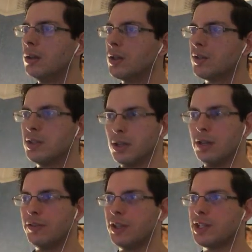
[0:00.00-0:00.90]
It's a
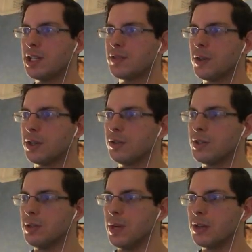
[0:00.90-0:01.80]
delightfully satisfying
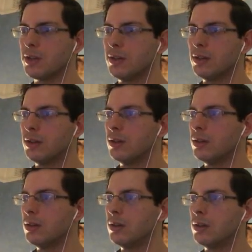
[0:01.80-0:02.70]
noise he makes.
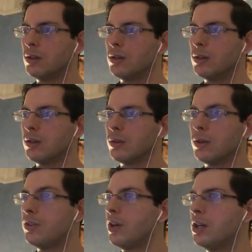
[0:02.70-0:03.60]
Sort
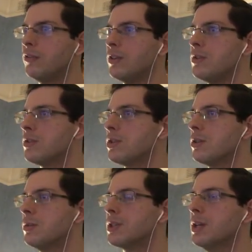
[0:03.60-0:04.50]
of xylophones and
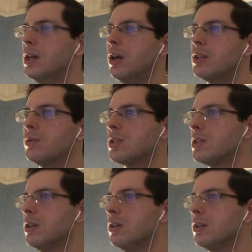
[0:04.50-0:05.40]
jingle bells. I don't know what to
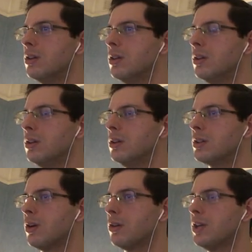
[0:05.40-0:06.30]
do.
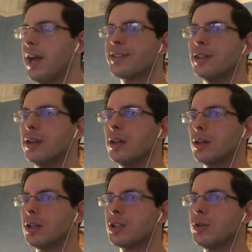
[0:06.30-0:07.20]
It's not gone excellently. I'm
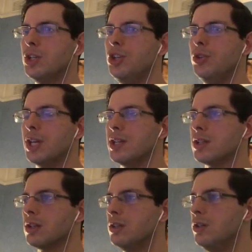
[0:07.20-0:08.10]
going to do a new
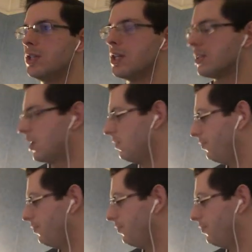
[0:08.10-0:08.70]
data. New data there.